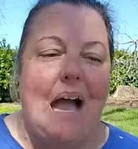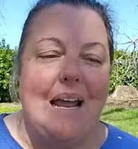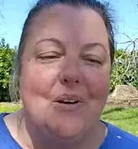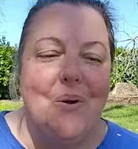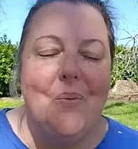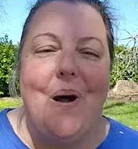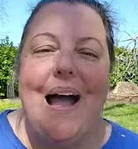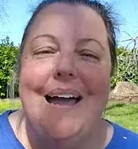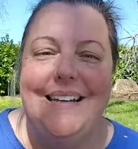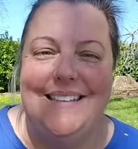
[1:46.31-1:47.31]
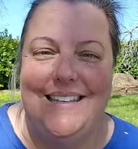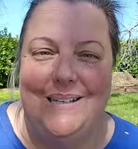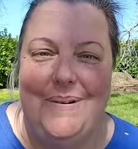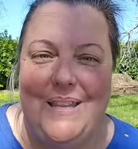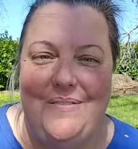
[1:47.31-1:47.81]
I don't know why I didn't think
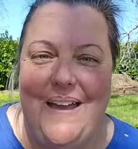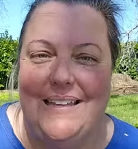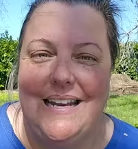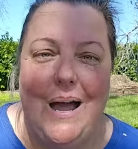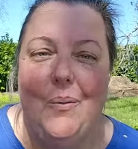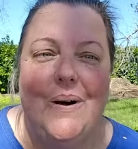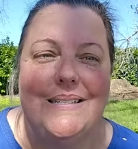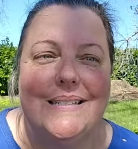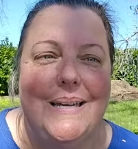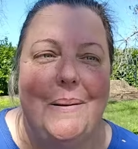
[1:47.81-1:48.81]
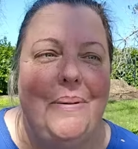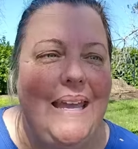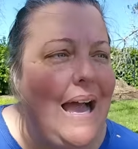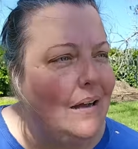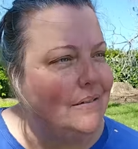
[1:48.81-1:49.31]
about the fact that I wasn't going to
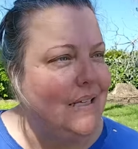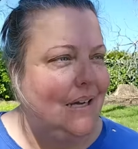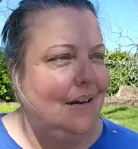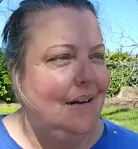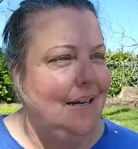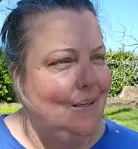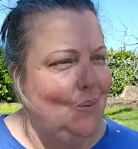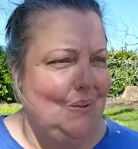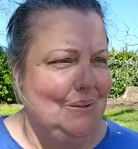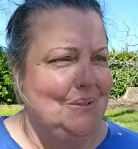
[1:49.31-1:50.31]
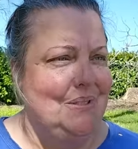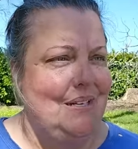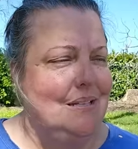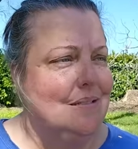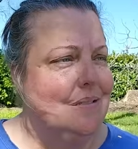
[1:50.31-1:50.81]
be out there in the
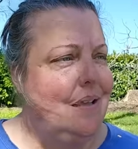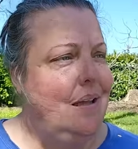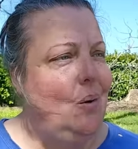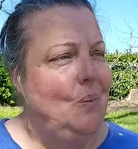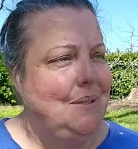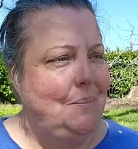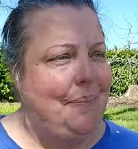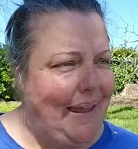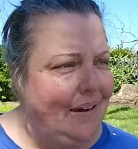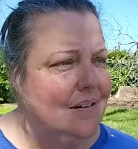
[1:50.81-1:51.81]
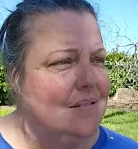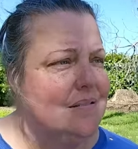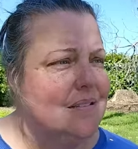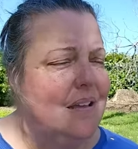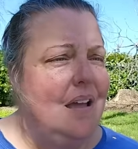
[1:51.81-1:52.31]
wilderness with the
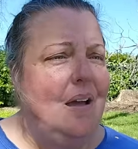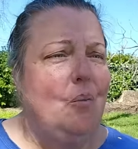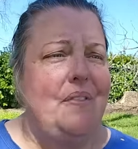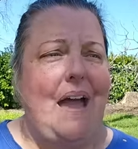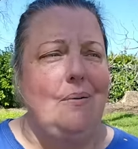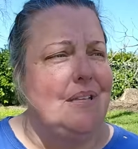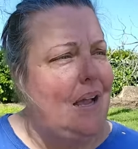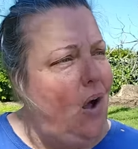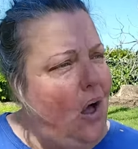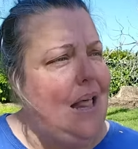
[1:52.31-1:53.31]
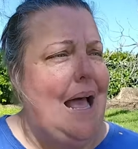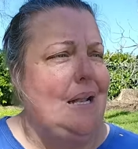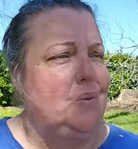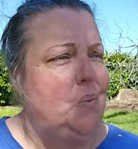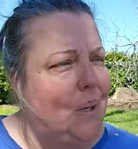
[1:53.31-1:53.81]
bears where that was like all I
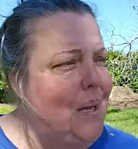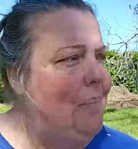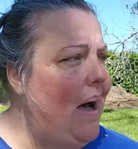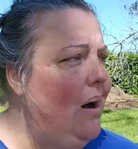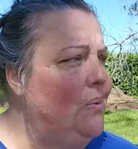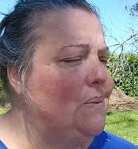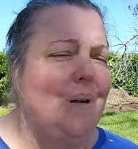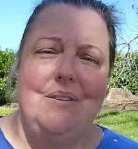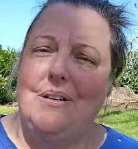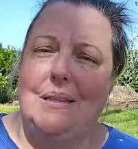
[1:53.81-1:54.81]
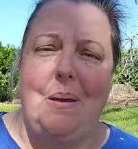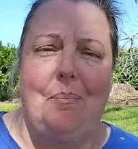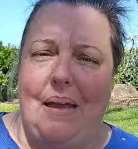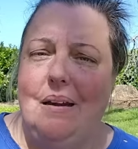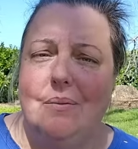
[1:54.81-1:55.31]
had to worry about was whether or not the
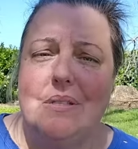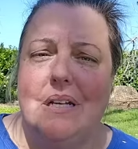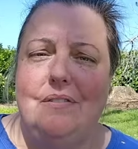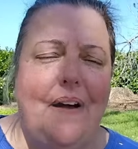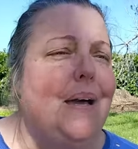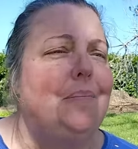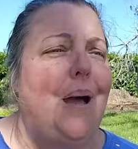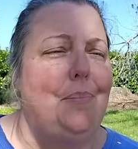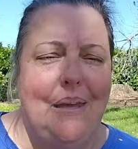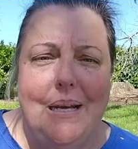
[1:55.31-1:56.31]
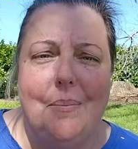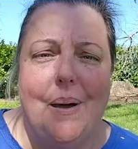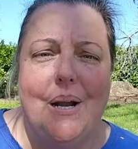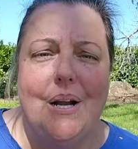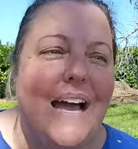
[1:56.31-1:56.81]
bear was gonna find my peanut
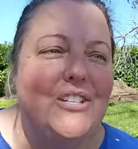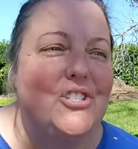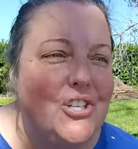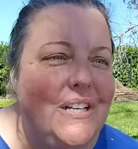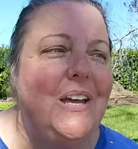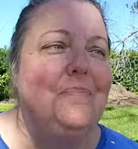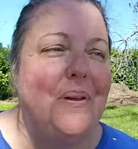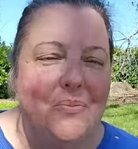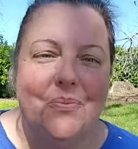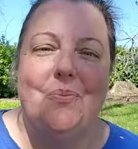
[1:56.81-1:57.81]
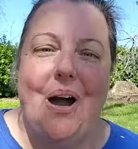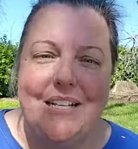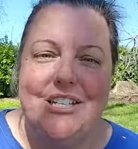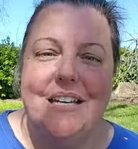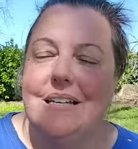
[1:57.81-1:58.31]
butter. I should have been
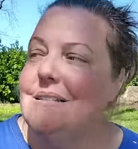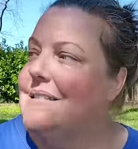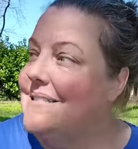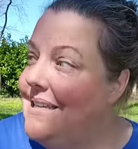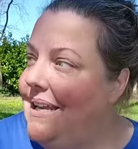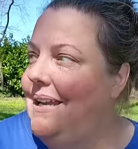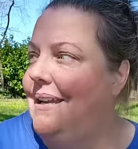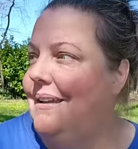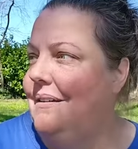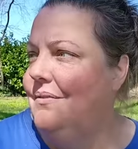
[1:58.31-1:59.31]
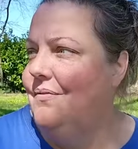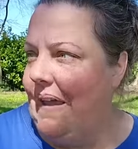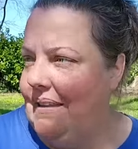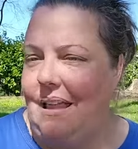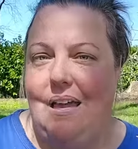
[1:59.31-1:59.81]
watching city
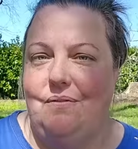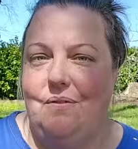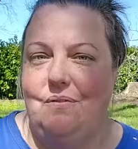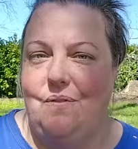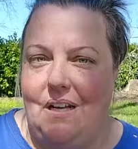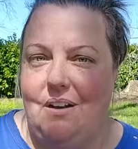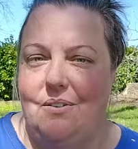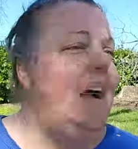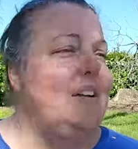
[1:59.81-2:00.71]
van life videos.